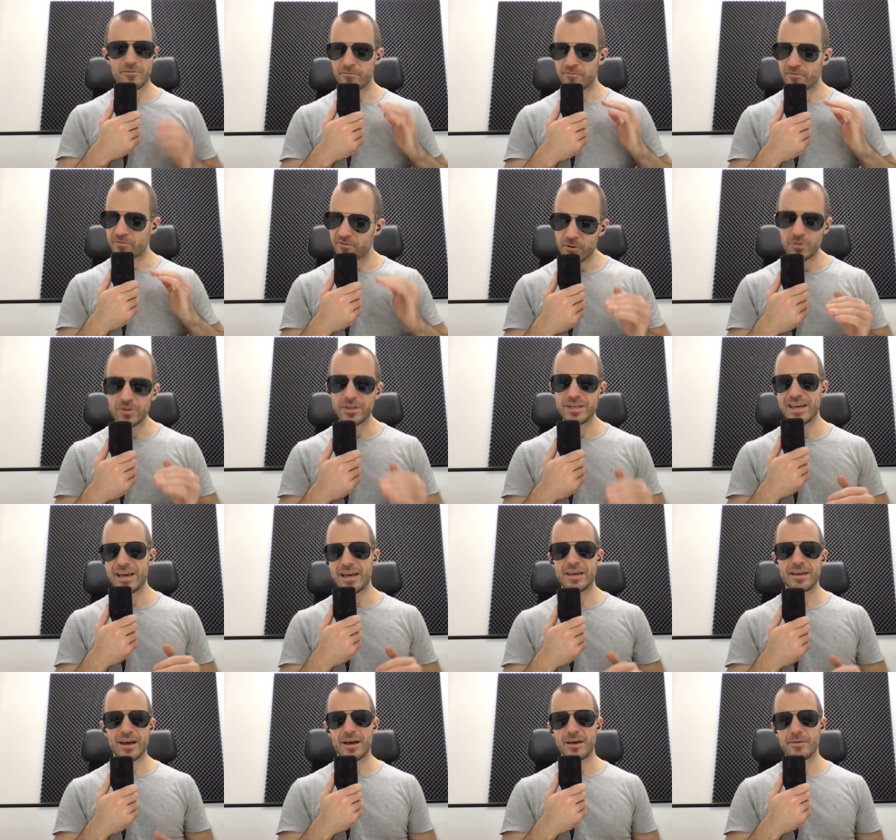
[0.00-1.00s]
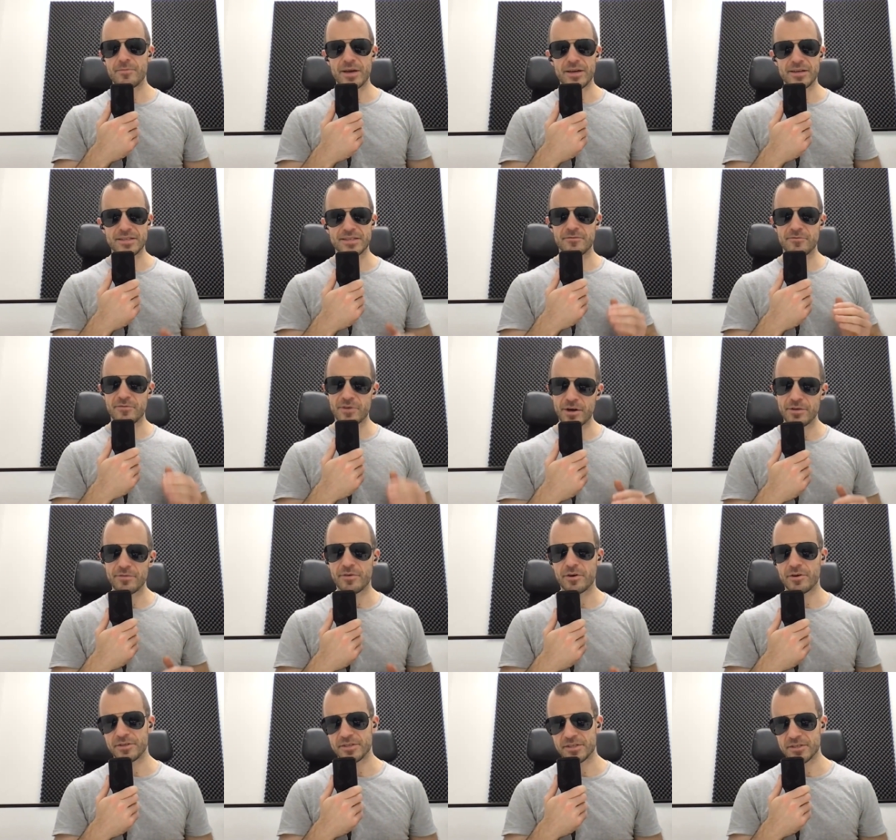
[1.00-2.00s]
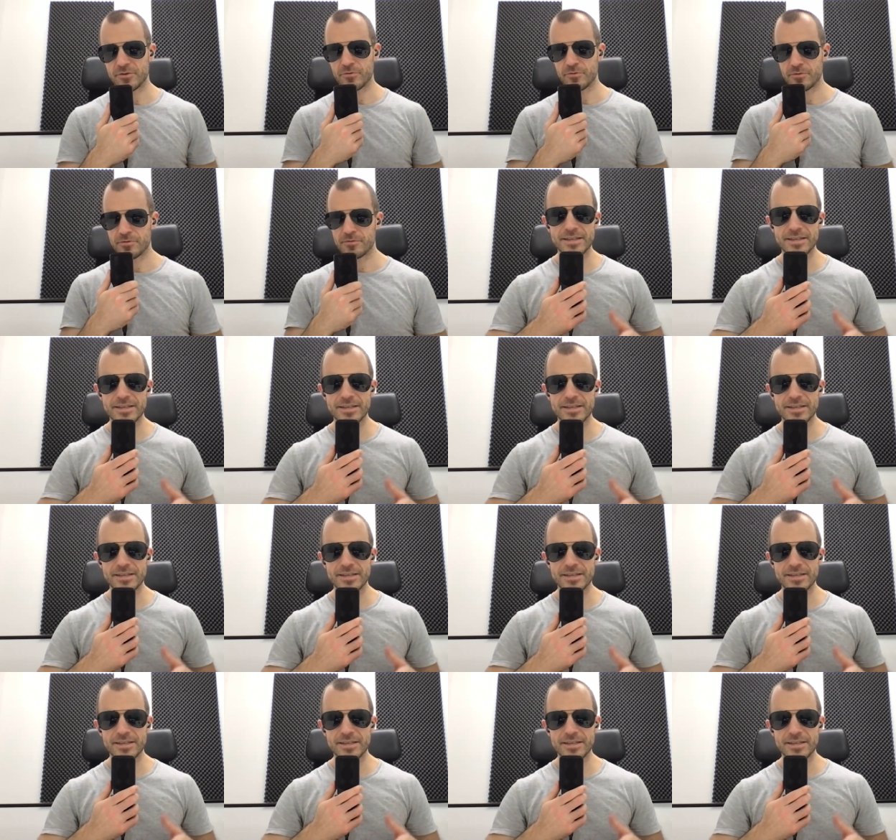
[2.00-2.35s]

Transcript: fully AI based very, very soon.